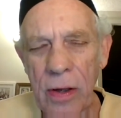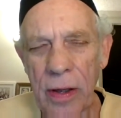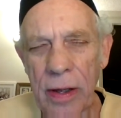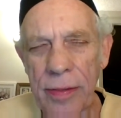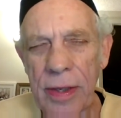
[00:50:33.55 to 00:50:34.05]

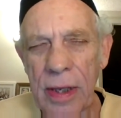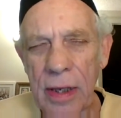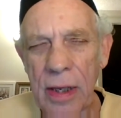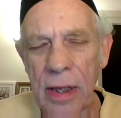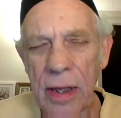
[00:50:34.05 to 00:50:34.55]
uh, the
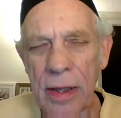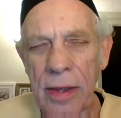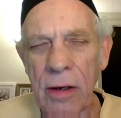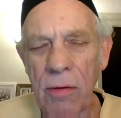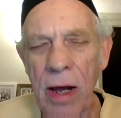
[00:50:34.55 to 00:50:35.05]
uh,
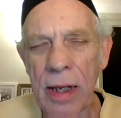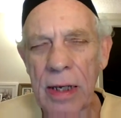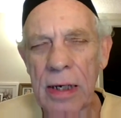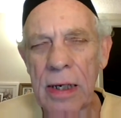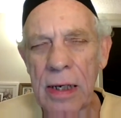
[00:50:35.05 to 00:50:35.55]
the
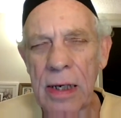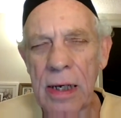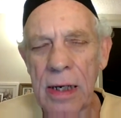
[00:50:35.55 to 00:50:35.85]
Iranian